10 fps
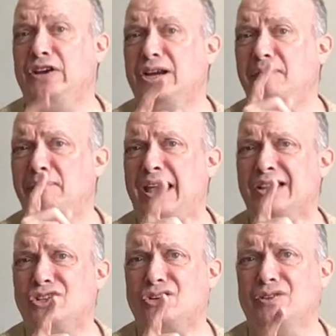you can
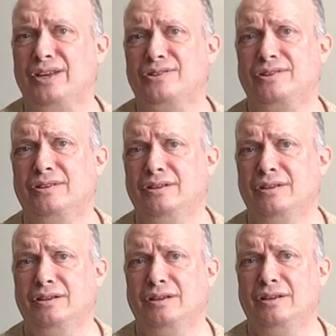master this,
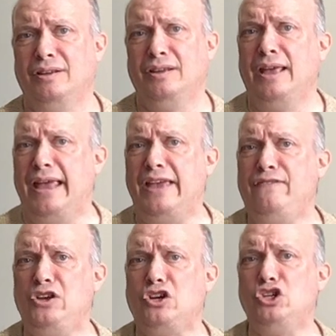
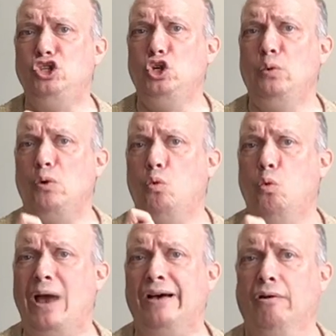if you can do it
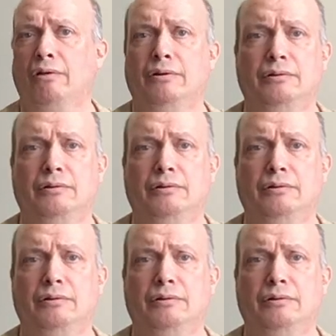well,